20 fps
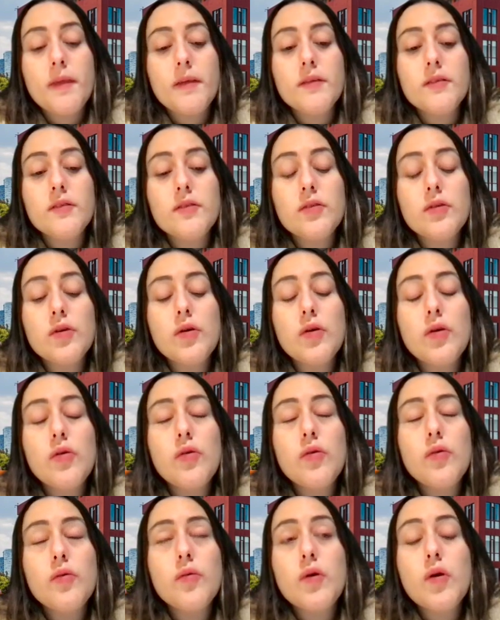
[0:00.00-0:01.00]

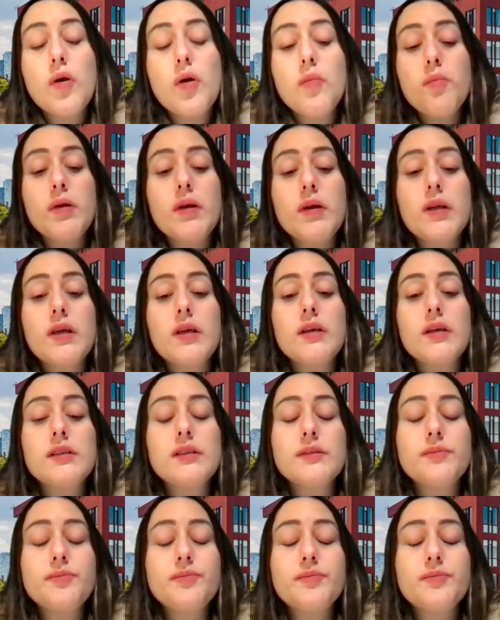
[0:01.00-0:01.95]
So companies